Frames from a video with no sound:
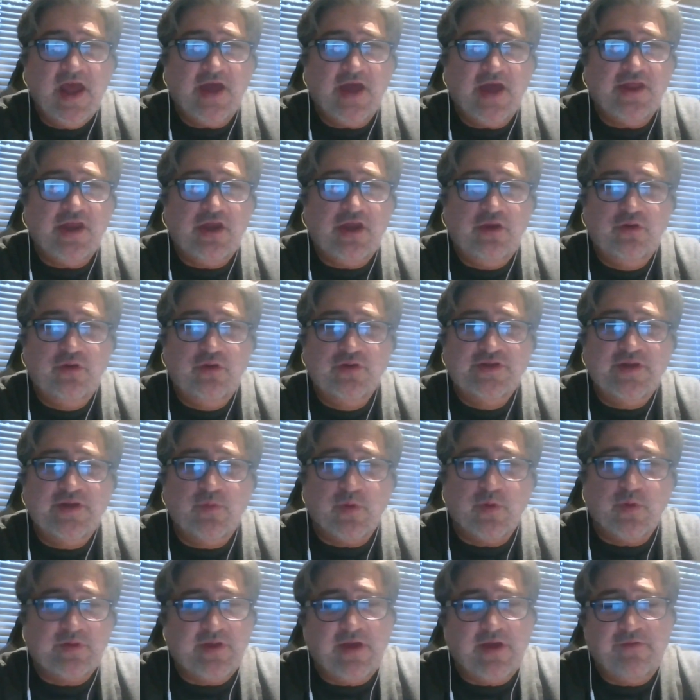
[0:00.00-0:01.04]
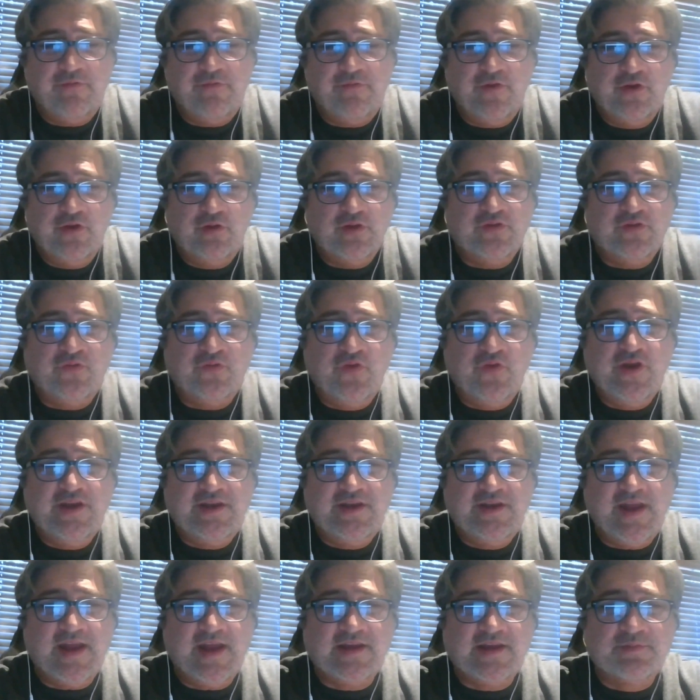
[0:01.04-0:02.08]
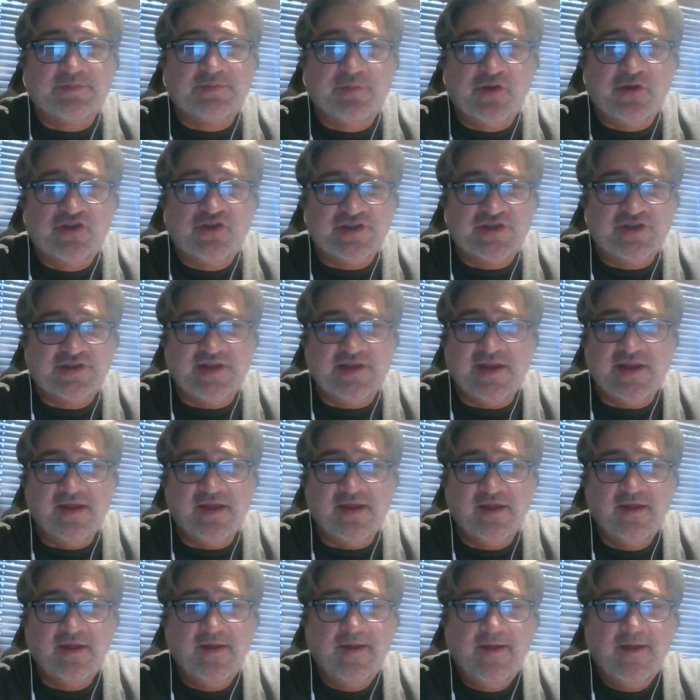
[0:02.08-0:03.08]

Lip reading: and they're using what they refer to as free text purchasing.